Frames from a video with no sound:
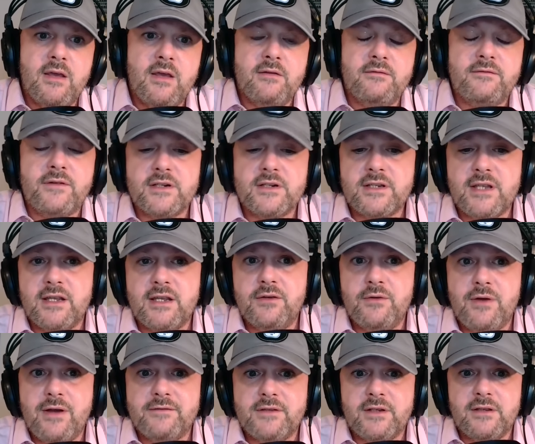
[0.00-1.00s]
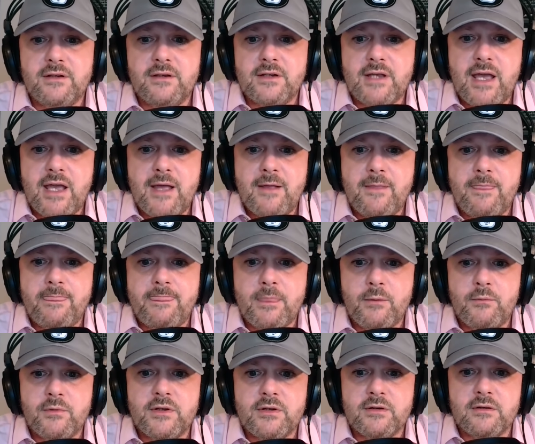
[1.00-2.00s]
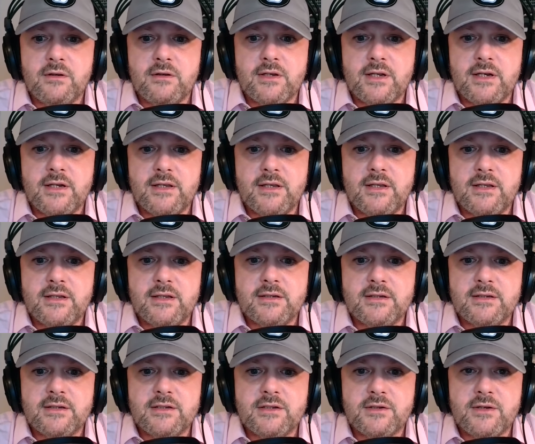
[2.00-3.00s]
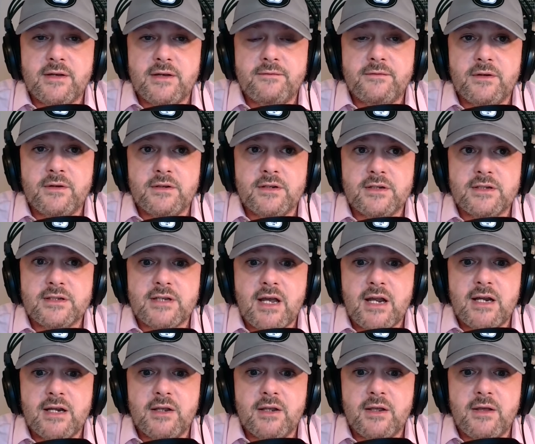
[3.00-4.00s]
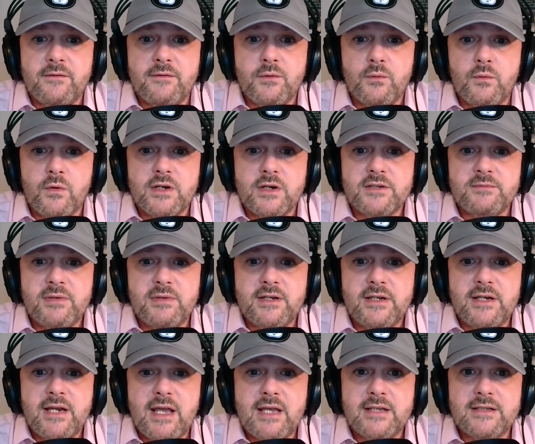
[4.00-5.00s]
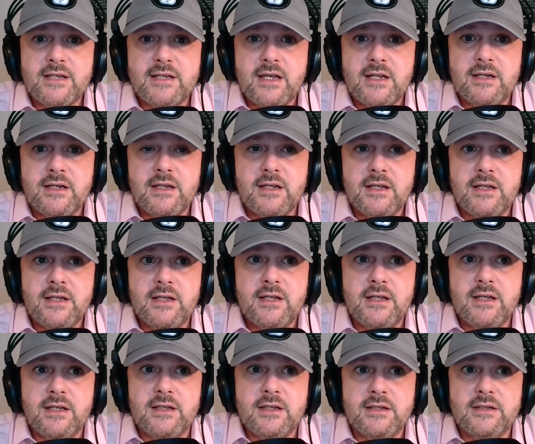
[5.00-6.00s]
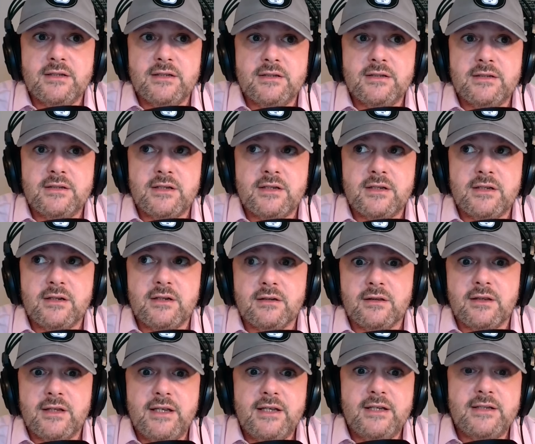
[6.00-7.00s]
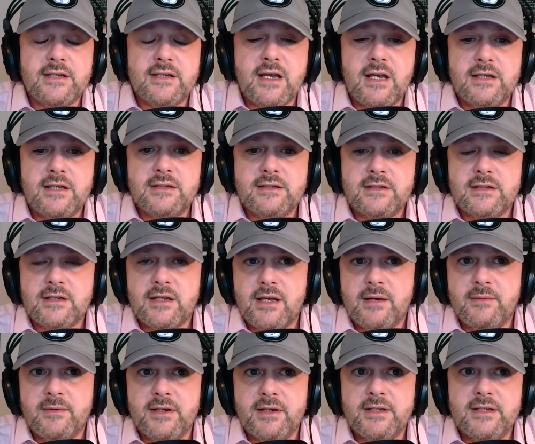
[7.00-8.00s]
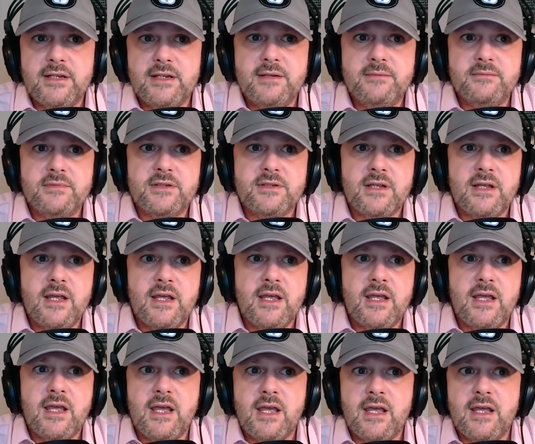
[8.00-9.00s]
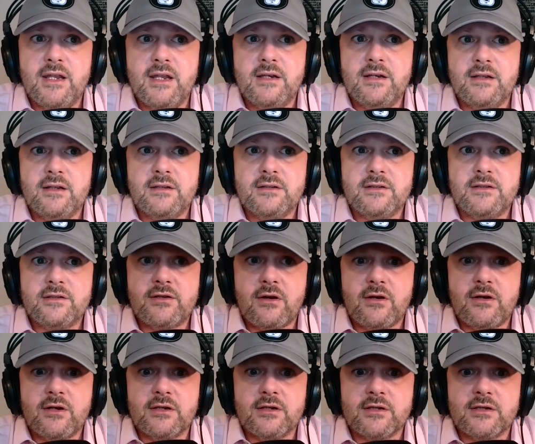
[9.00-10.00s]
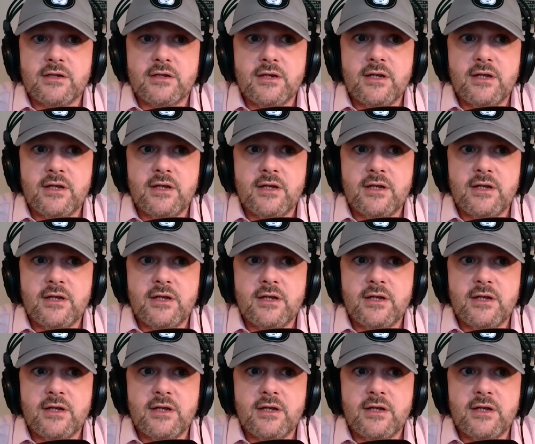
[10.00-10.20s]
First thing you have to look at when you're looking at this, if you're deciding if you want to split an asset, is your league size, how many teams, and starters.